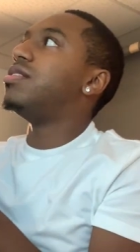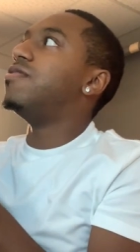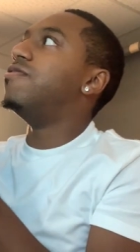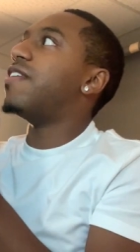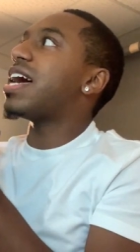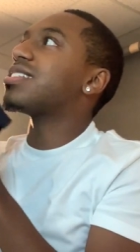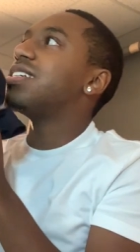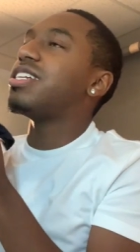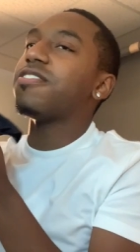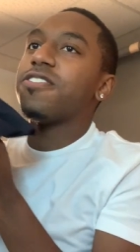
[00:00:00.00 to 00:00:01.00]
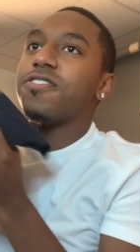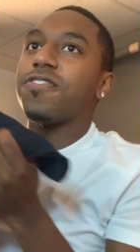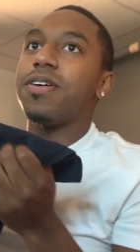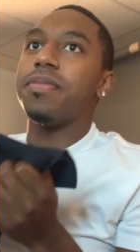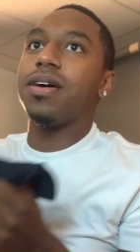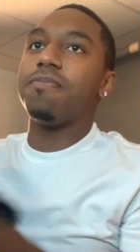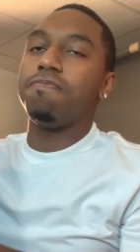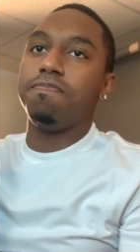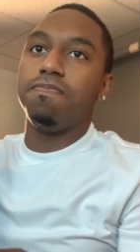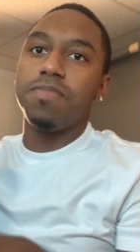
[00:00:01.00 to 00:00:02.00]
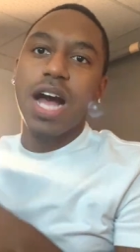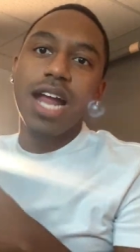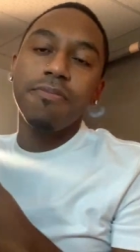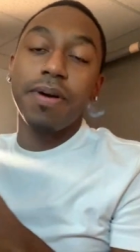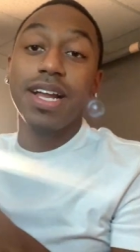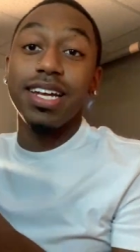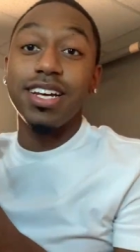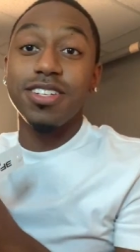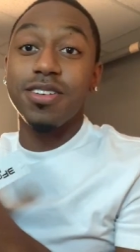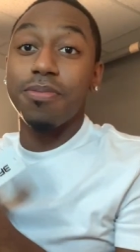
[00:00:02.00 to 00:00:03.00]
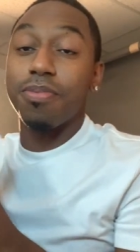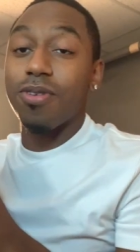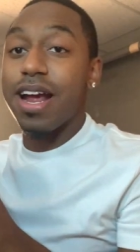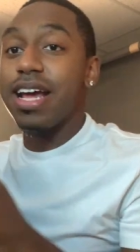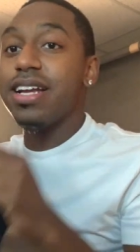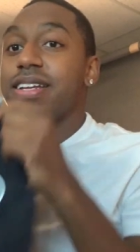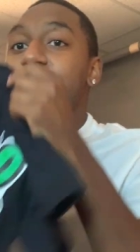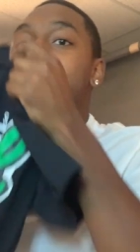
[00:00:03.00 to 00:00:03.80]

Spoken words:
vastly different from a cotton polyester brand,